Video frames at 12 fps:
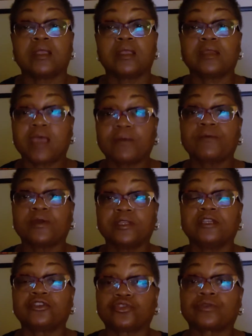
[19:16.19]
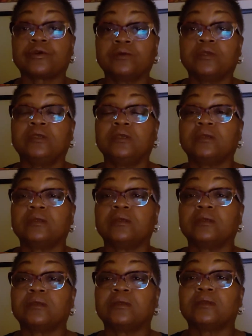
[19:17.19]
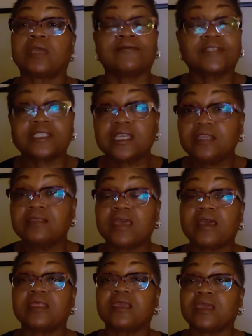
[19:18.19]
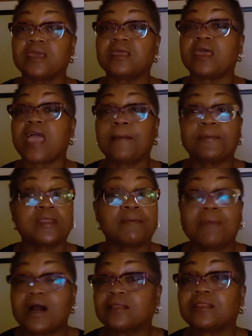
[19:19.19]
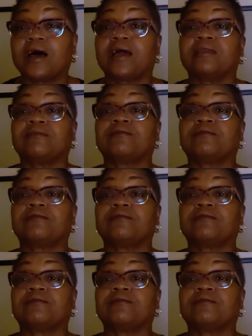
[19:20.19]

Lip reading: And I really and truly have seen that happen in my life.